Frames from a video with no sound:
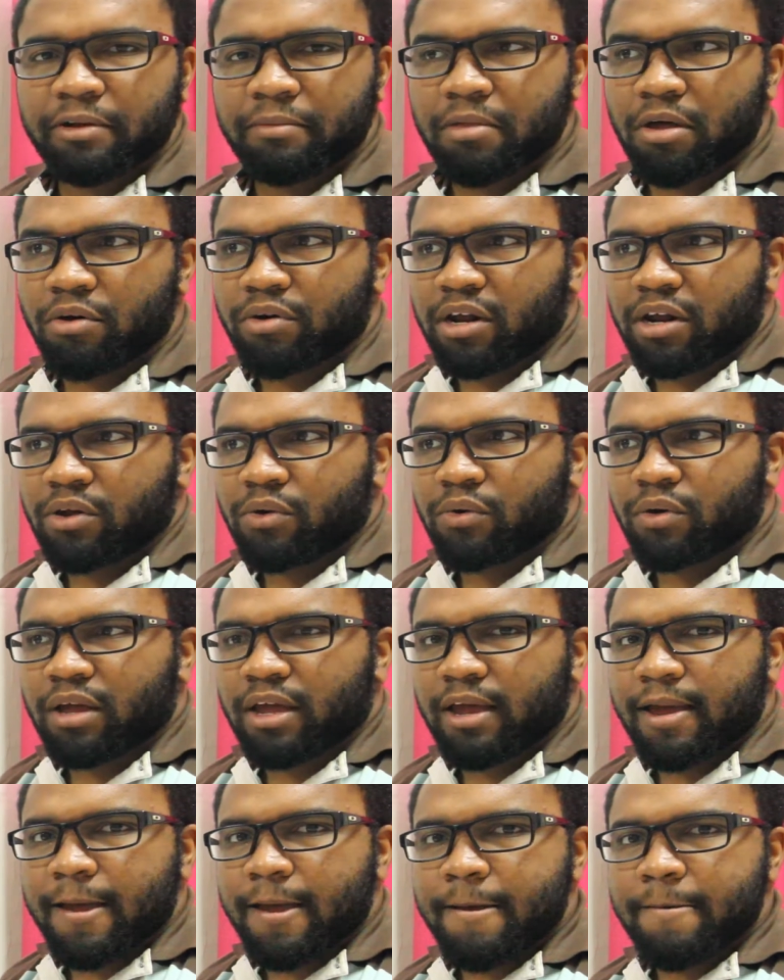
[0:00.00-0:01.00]
How would I know?
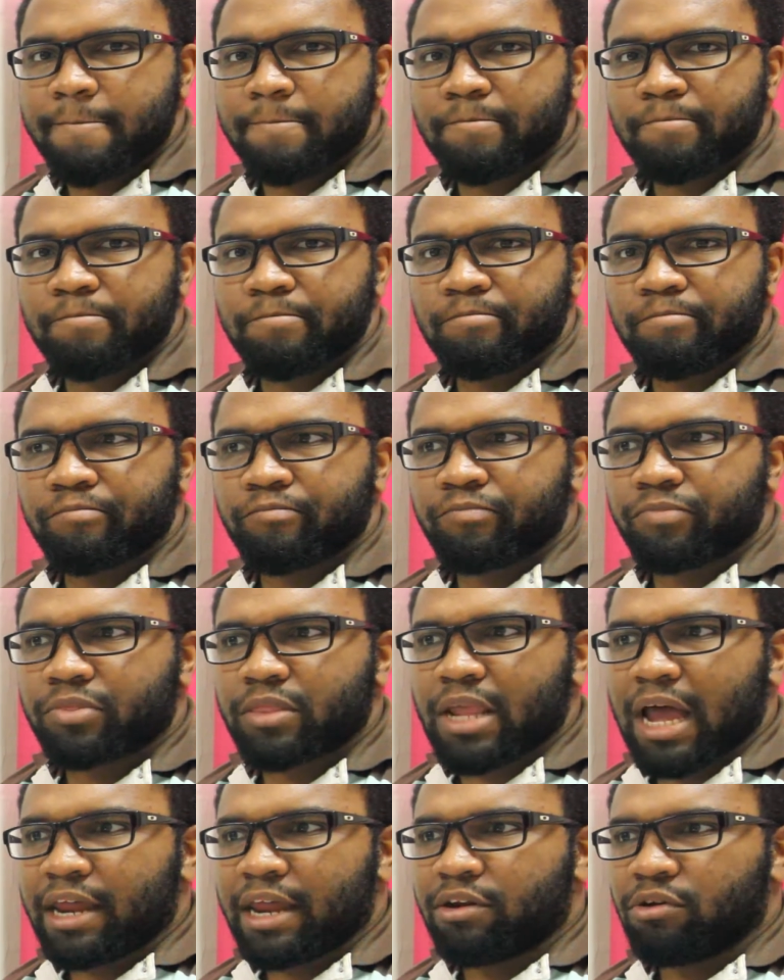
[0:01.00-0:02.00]

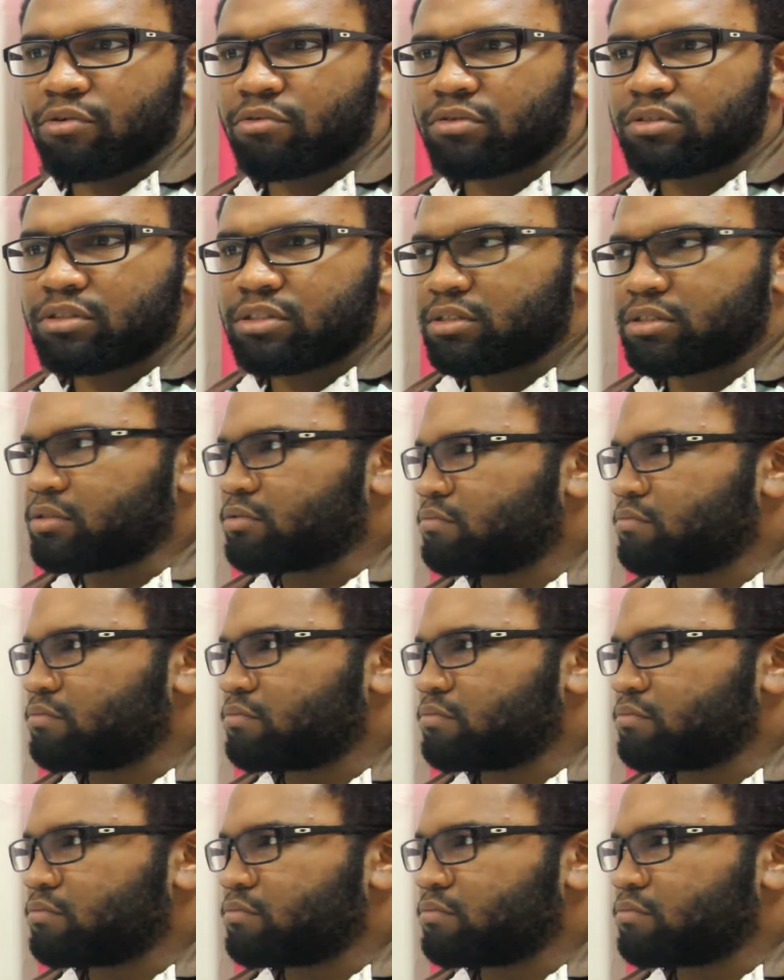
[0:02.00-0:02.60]
I don't.